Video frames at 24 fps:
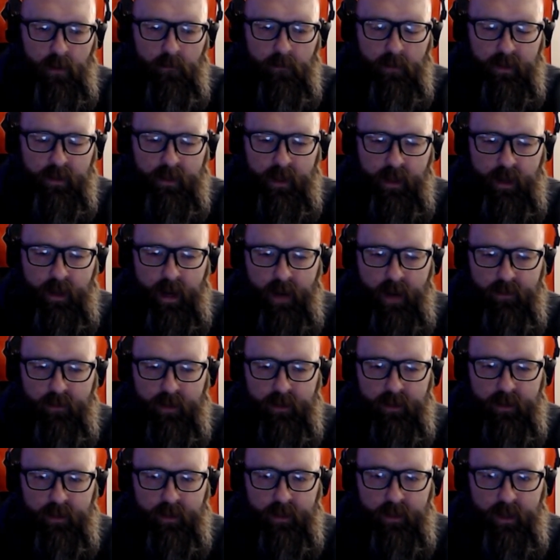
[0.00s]
But then
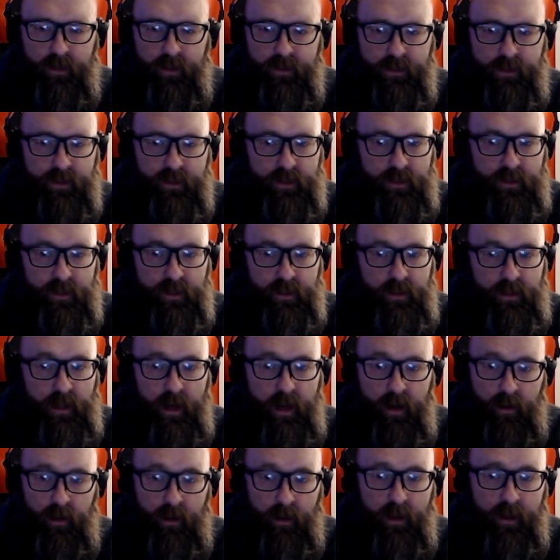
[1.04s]
everything else is just
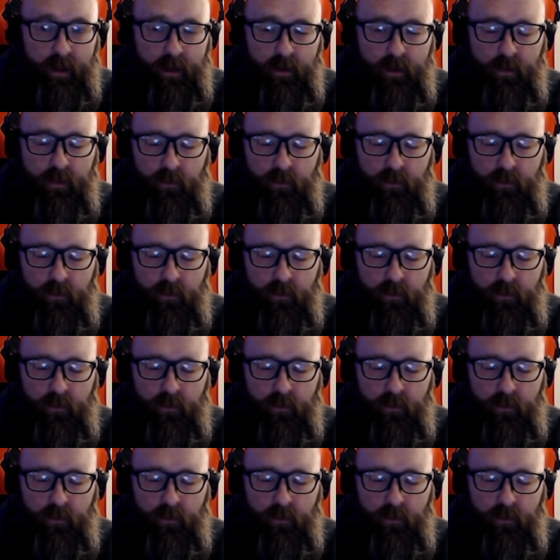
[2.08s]
kind of like